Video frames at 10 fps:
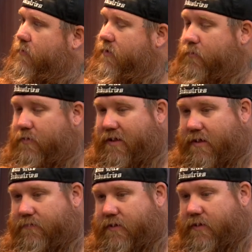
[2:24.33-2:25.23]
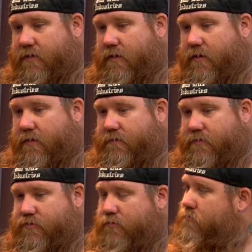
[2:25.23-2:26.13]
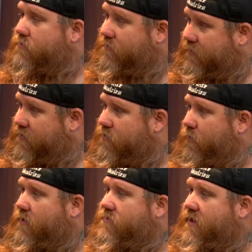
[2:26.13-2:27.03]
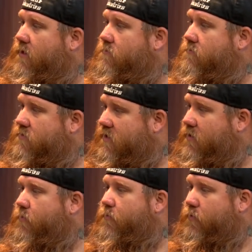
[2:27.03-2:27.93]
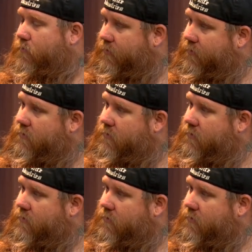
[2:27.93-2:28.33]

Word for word: We do a lot of the the children's events around town, set up a booth.